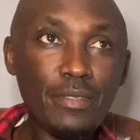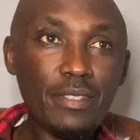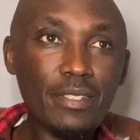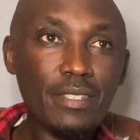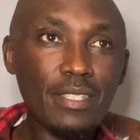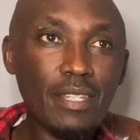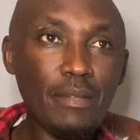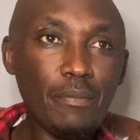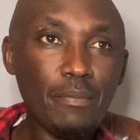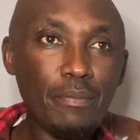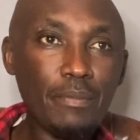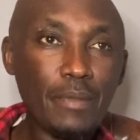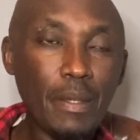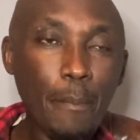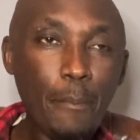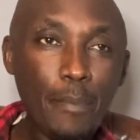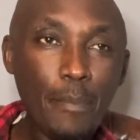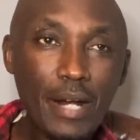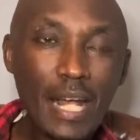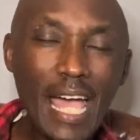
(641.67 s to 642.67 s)
the
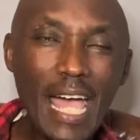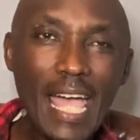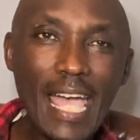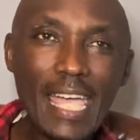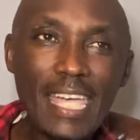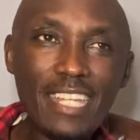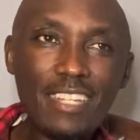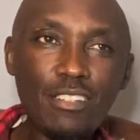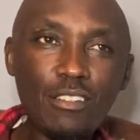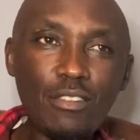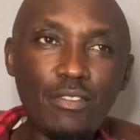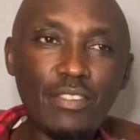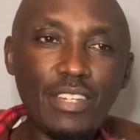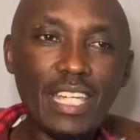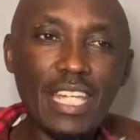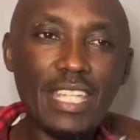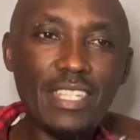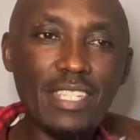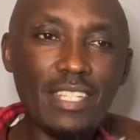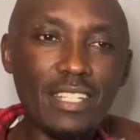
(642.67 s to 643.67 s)
pride of Kenya,